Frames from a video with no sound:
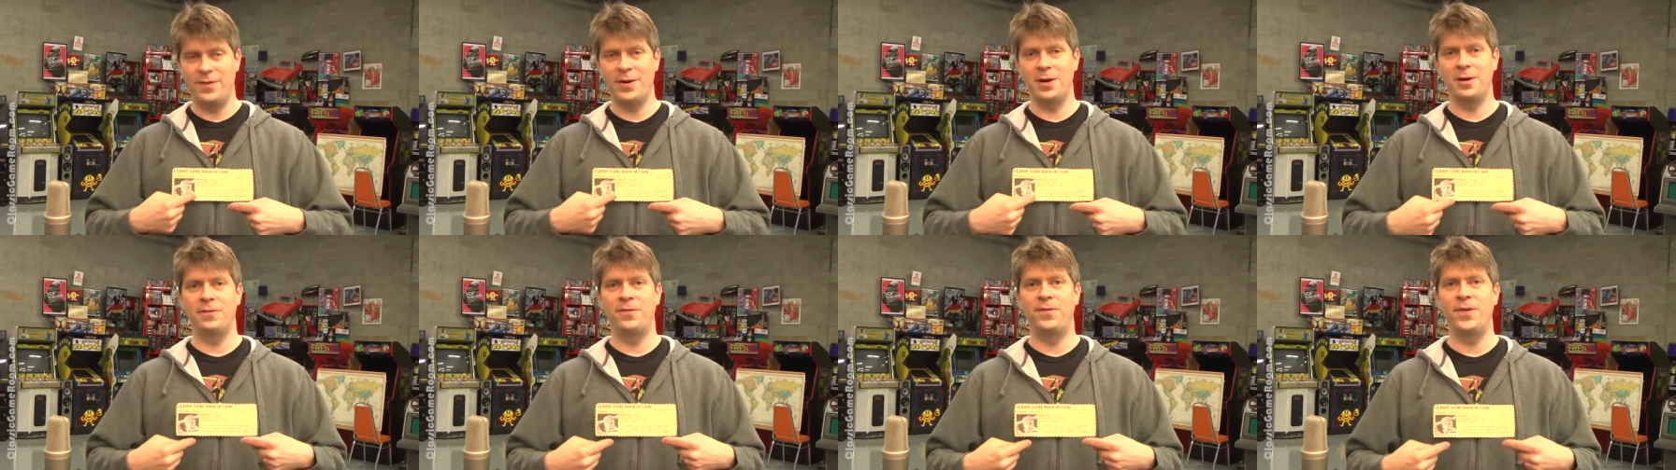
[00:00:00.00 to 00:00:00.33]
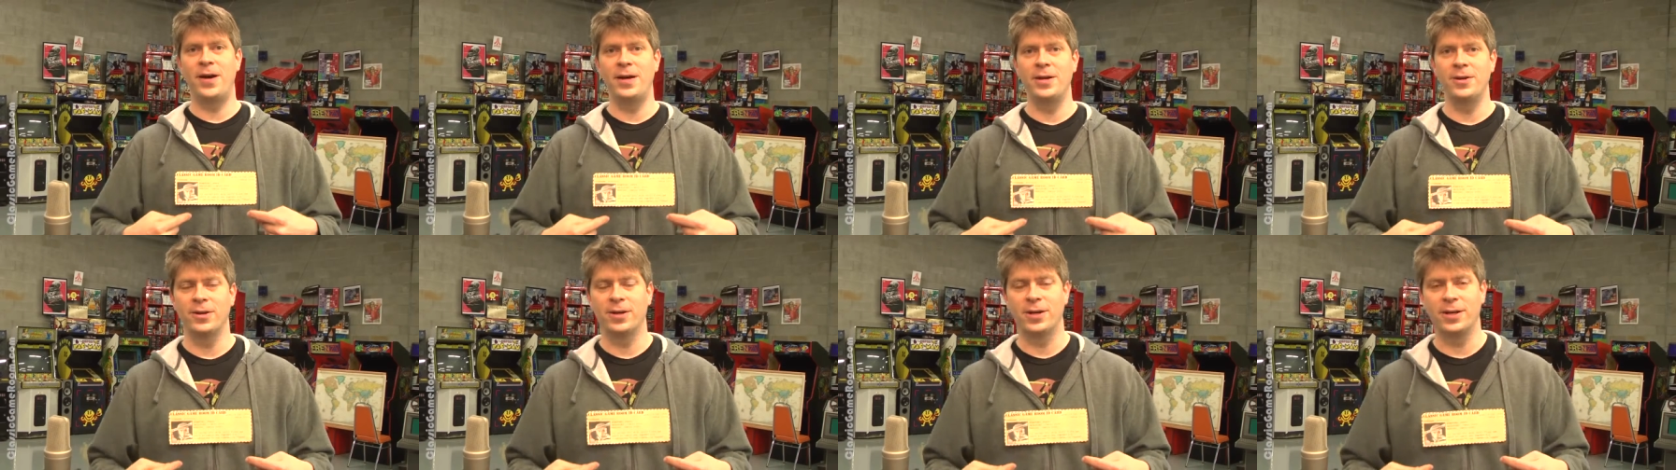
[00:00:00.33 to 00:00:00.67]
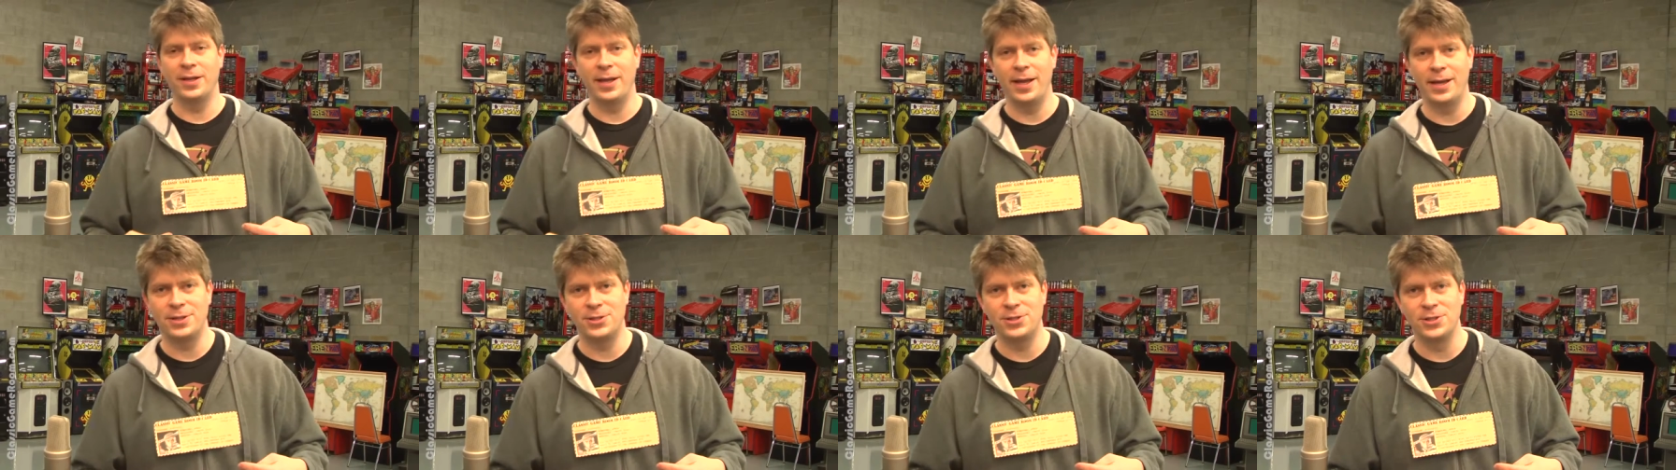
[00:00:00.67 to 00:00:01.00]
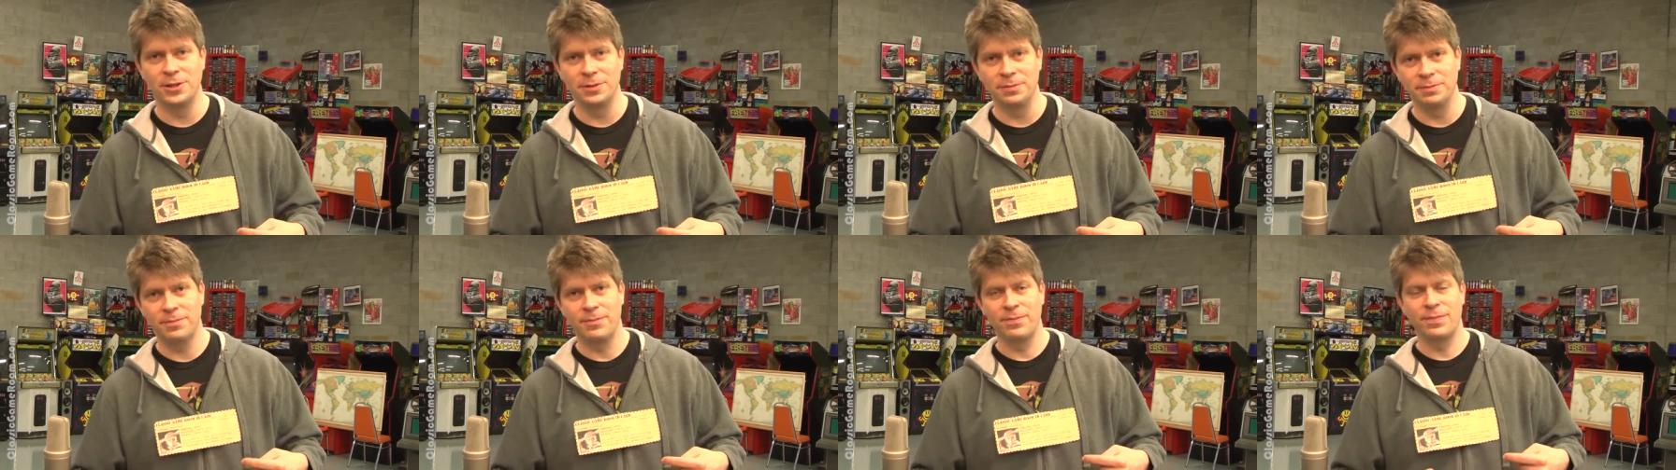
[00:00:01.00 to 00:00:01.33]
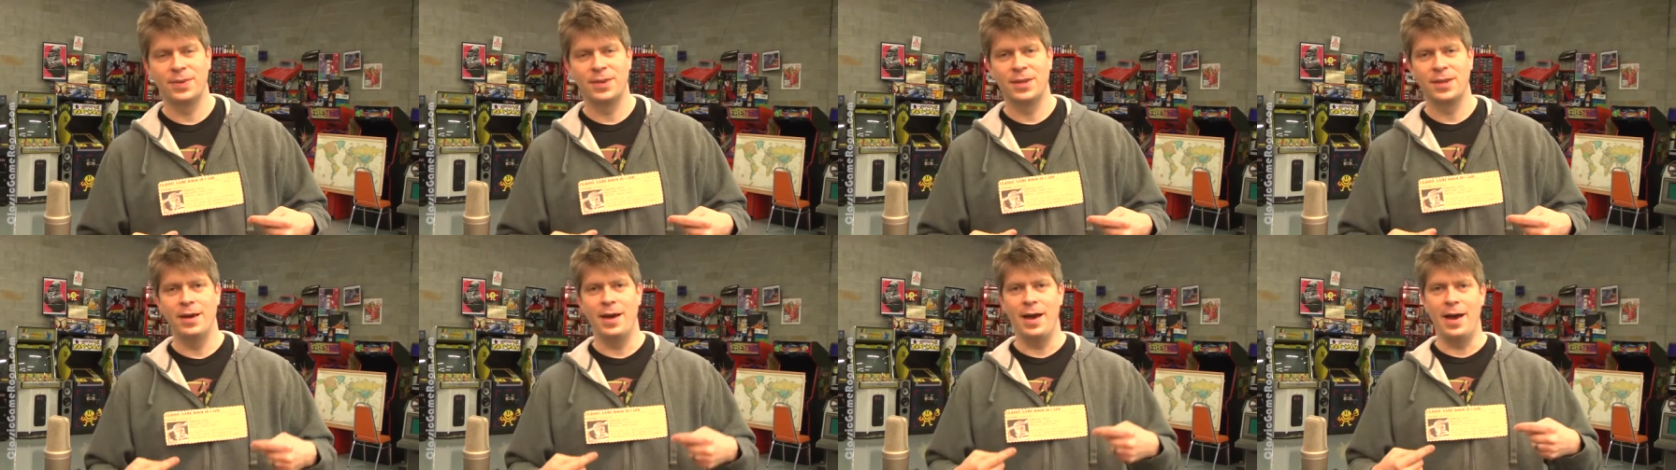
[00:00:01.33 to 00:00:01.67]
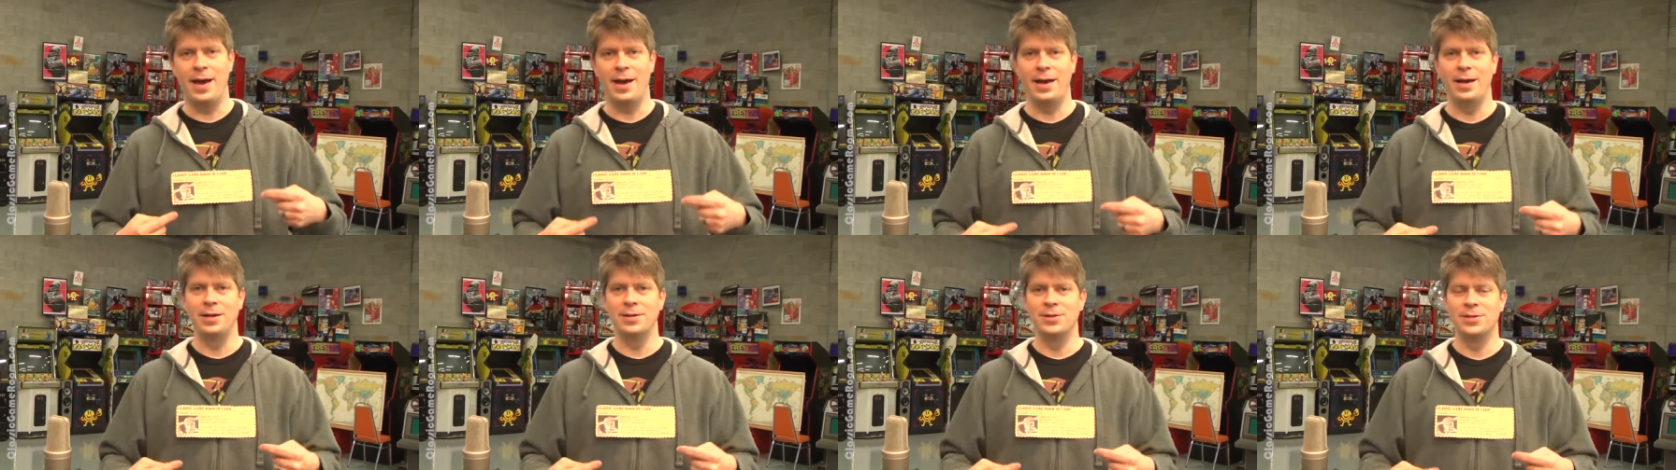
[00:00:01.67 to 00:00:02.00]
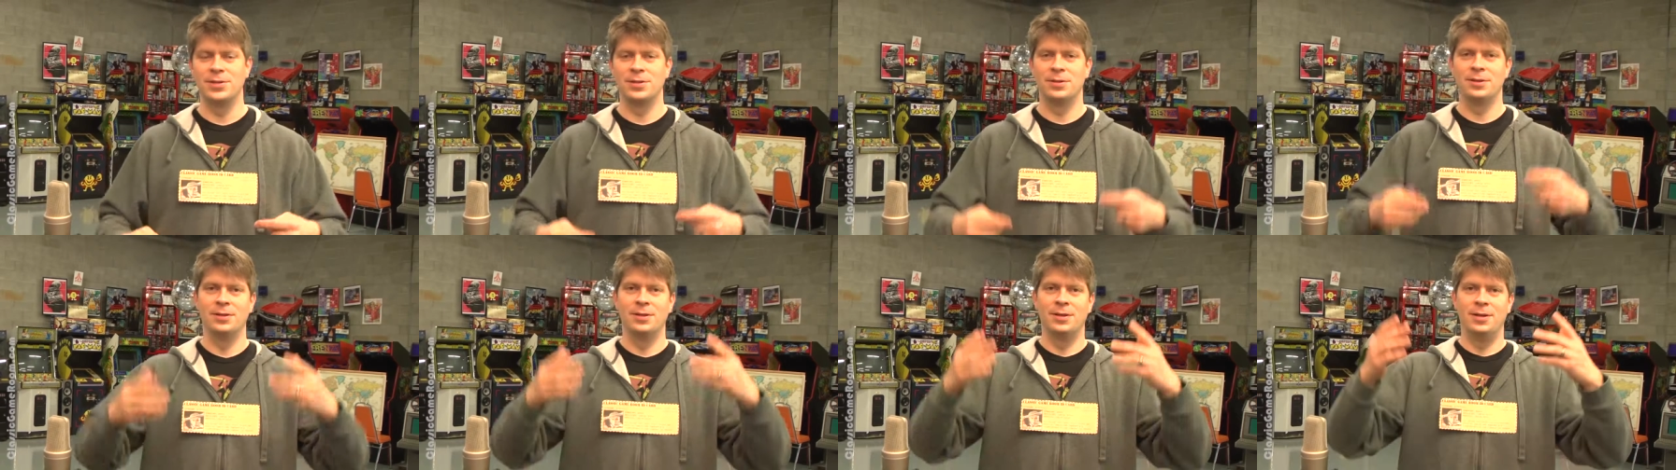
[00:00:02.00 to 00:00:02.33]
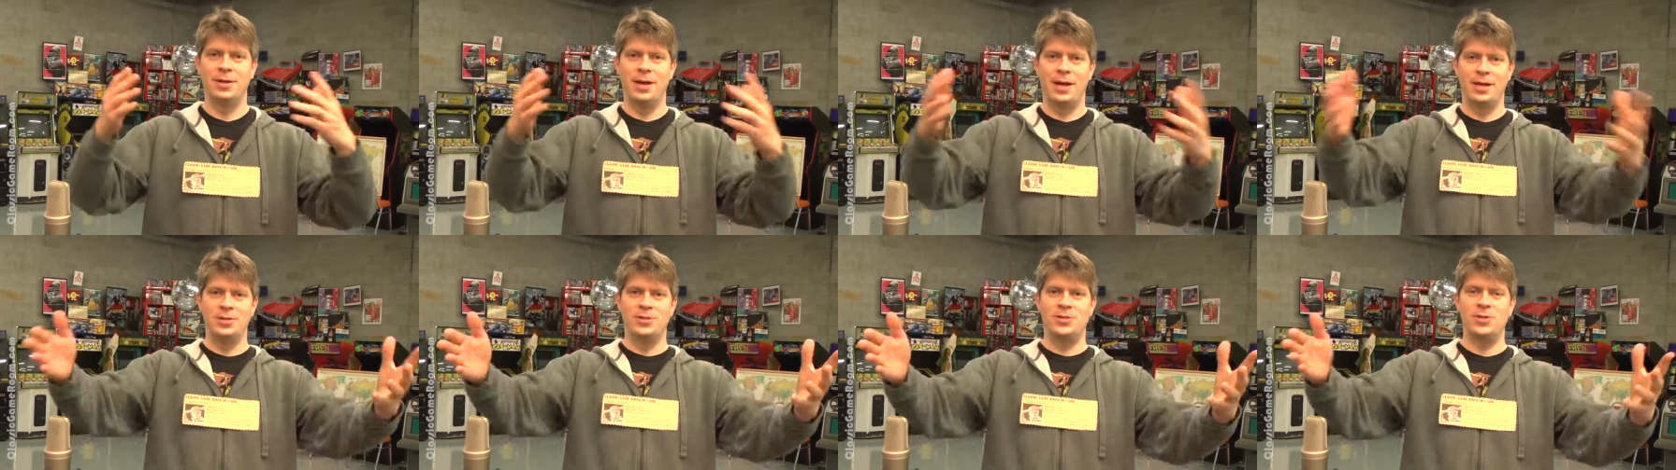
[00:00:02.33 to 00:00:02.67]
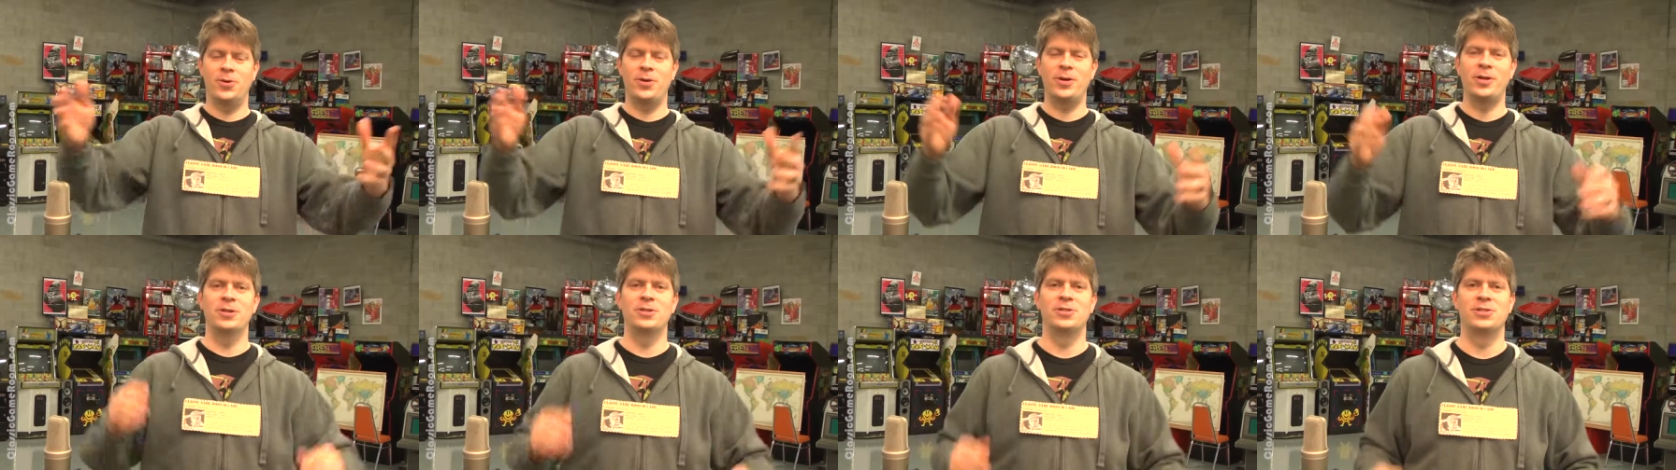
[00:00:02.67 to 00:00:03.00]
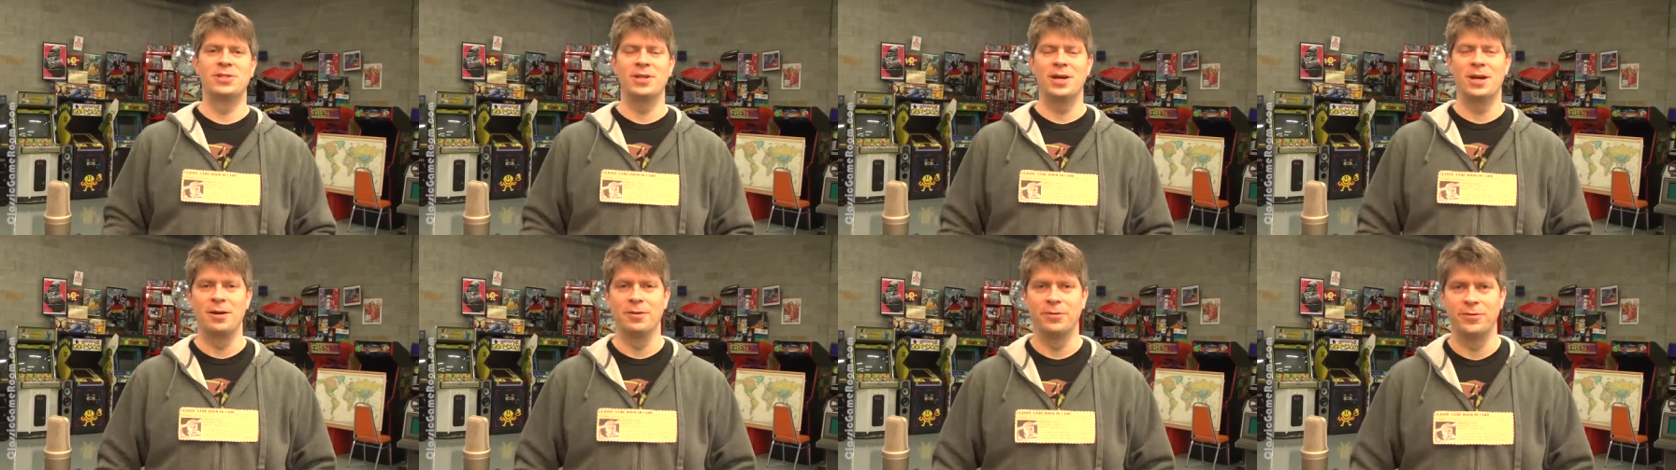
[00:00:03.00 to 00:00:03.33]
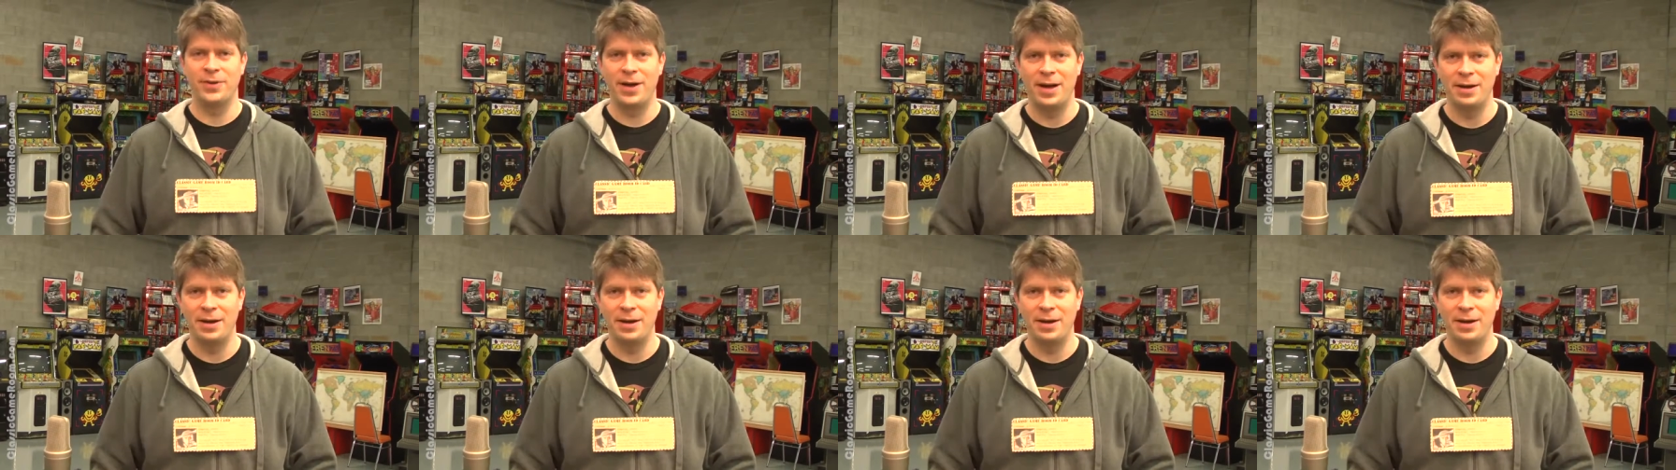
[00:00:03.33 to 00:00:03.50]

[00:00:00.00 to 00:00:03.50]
Verify your collection and enjoy yourself.